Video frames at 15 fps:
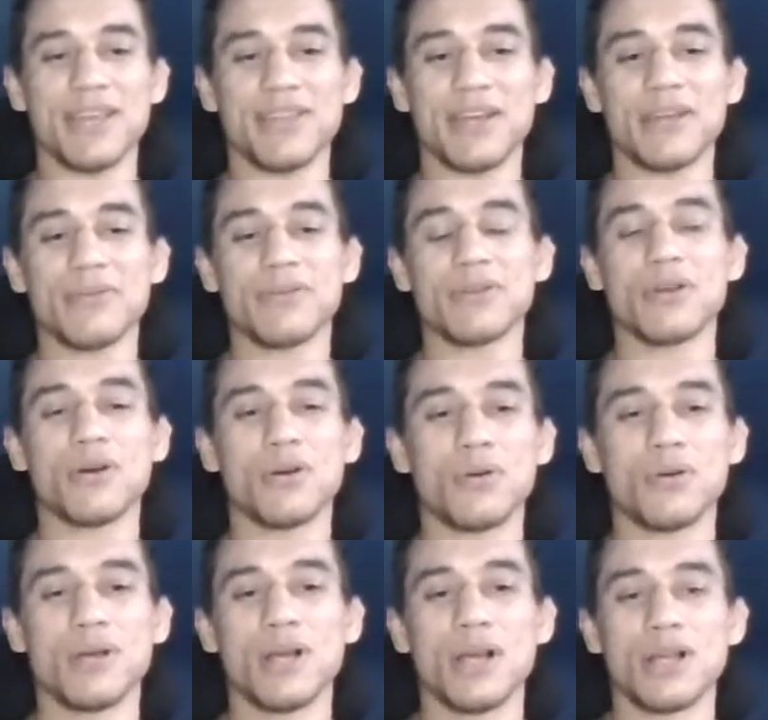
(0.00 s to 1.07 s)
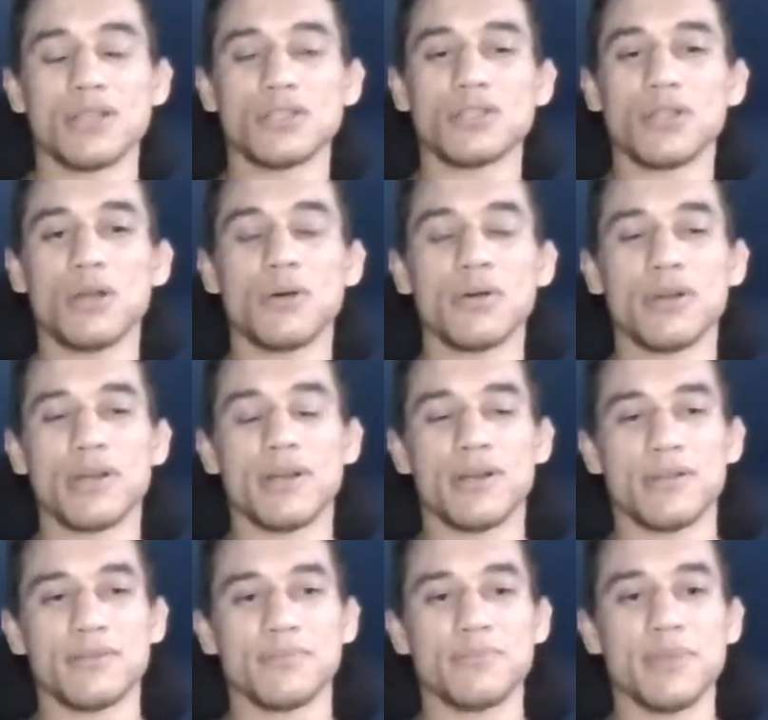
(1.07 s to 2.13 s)
I thought it would go
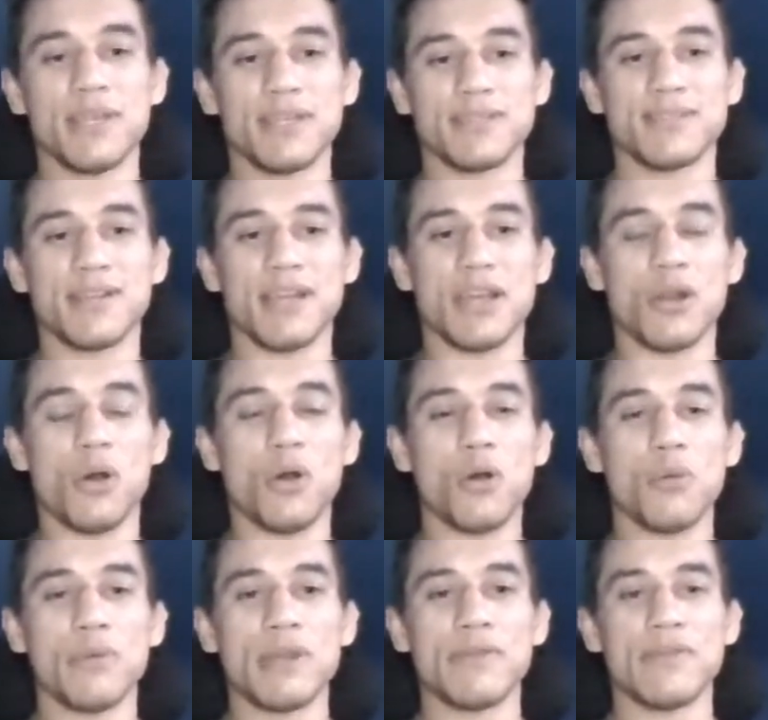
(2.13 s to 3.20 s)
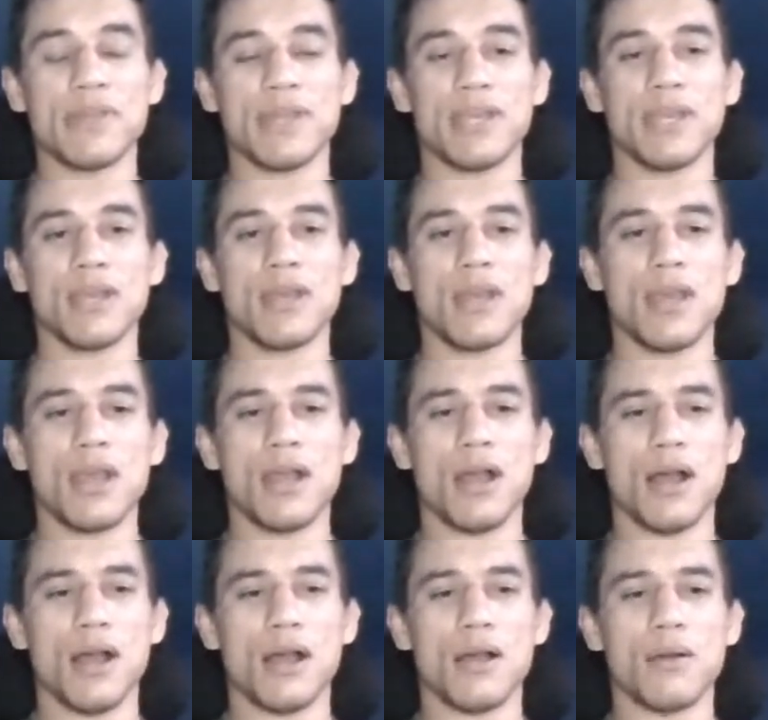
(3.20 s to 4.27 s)
slower being stuck at home and everything.
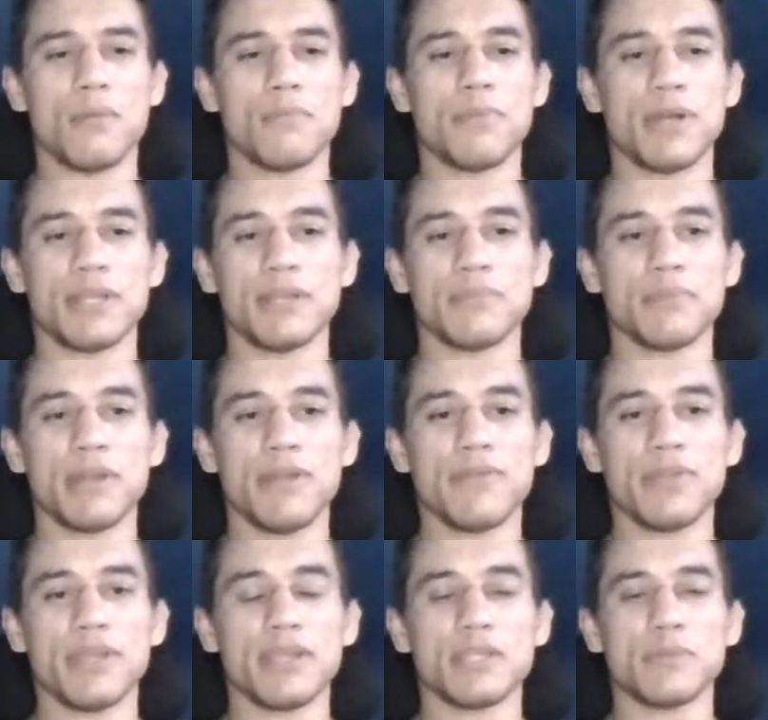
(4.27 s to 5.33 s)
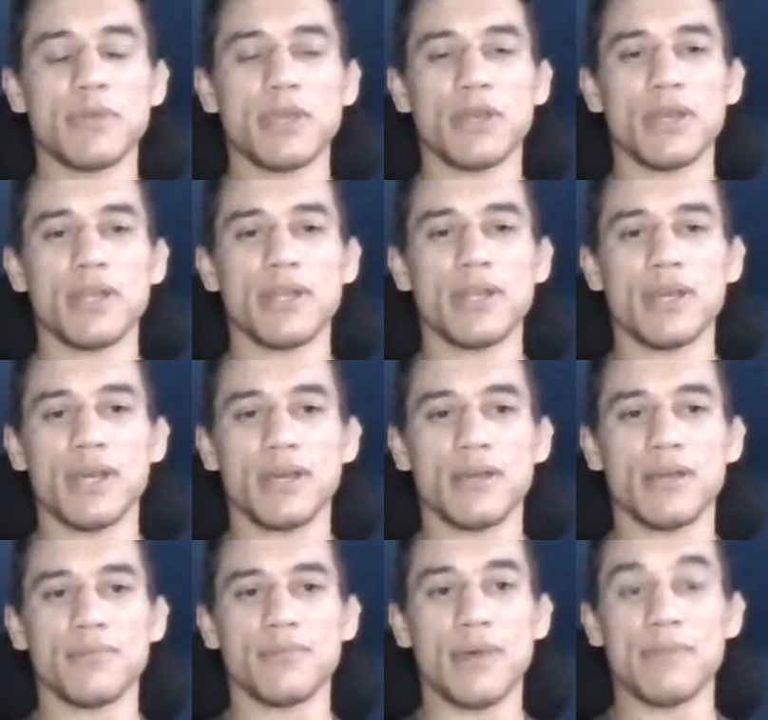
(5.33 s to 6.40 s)
But everything's been good.
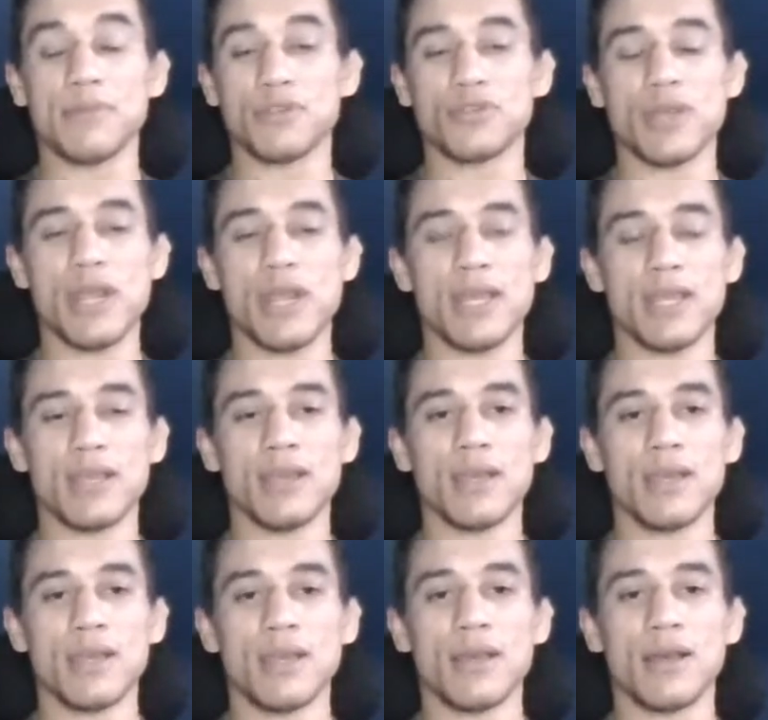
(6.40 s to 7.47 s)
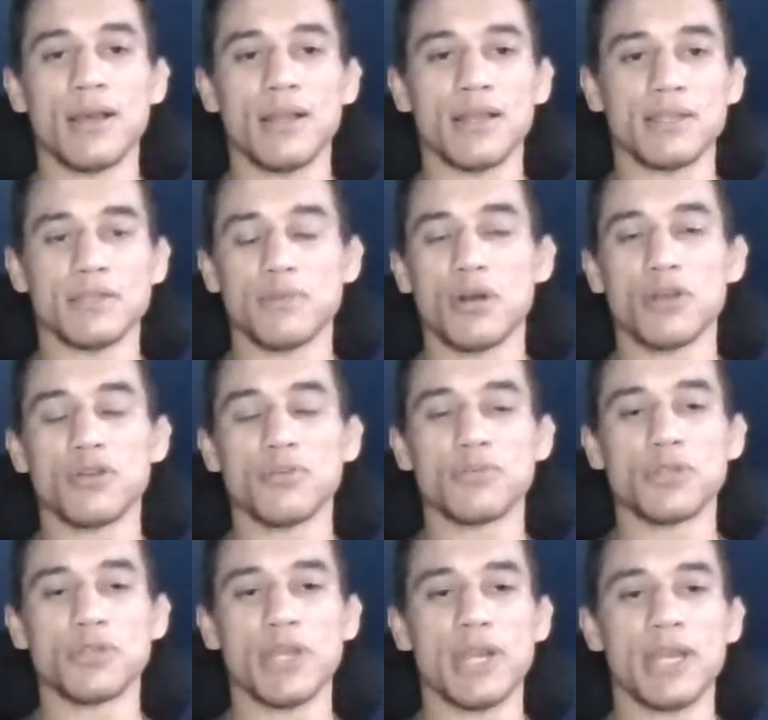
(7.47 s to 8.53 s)
I've been training, like small
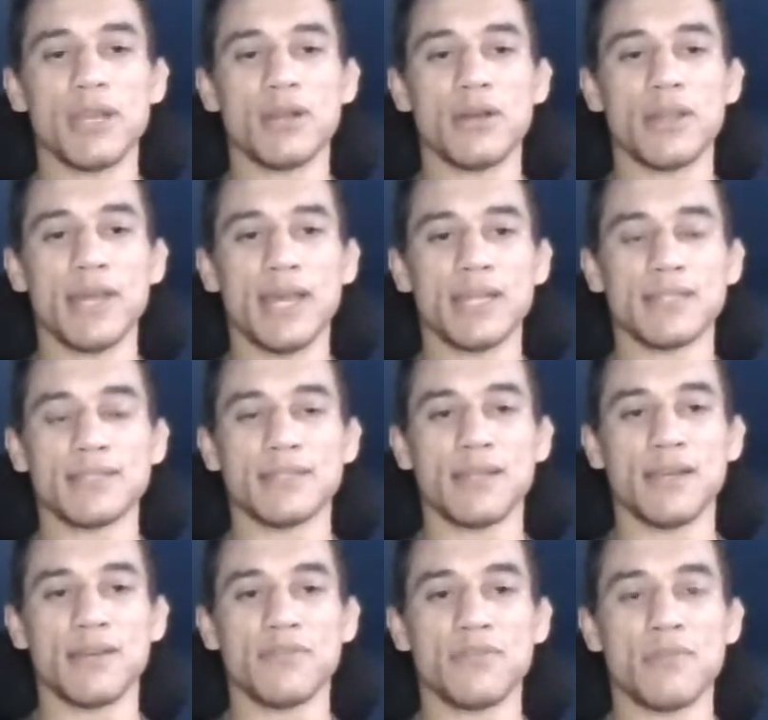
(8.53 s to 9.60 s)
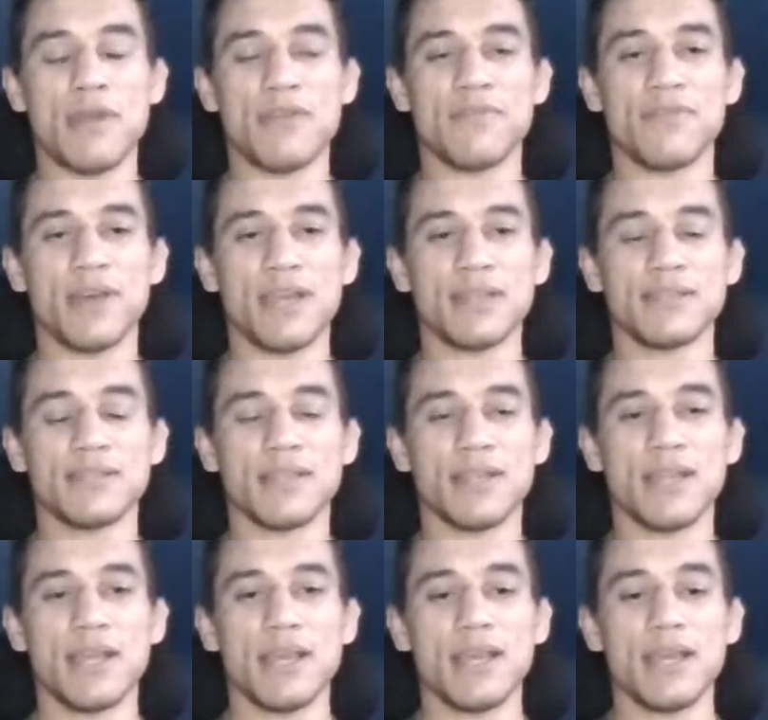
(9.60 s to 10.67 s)
group training and all that, for my fights,
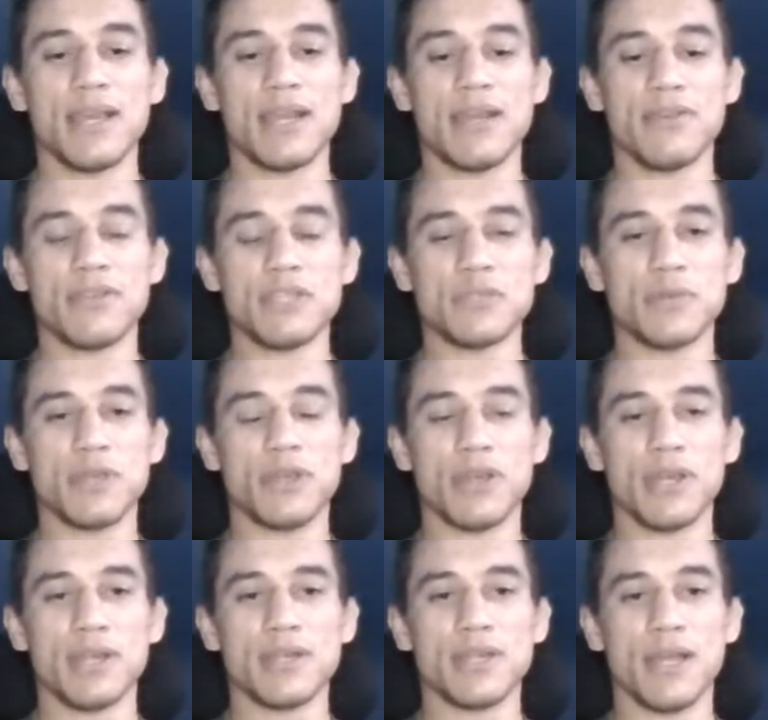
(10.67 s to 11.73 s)
and everything's been good.